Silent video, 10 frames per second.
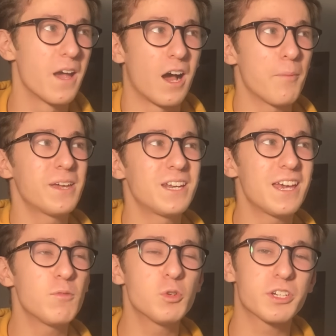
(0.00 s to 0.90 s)
I mean,
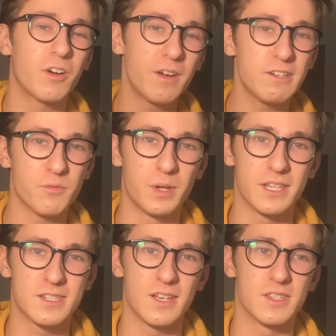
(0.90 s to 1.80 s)
it would kind of
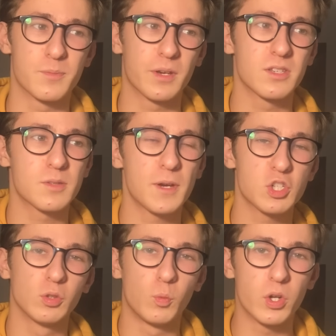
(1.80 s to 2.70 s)
make sense, because
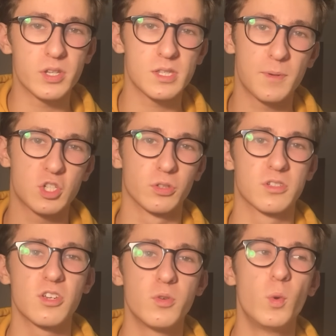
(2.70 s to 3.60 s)
Special 1 and Special
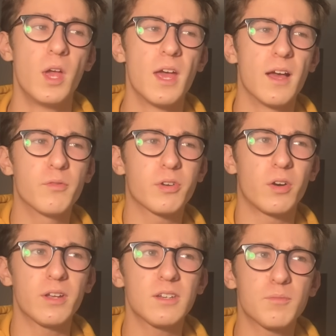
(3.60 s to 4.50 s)
2 have
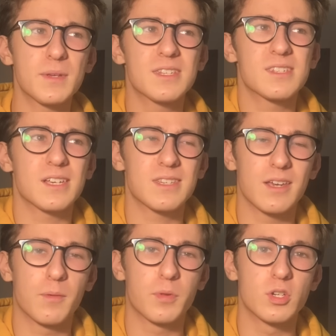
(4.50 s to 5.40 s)
kind of been
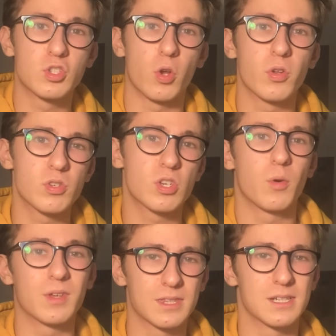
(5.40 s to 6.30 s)
setting up that Donna's
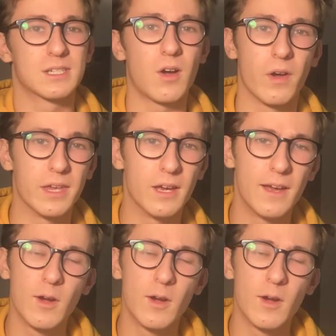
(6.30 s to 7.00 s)
going to die.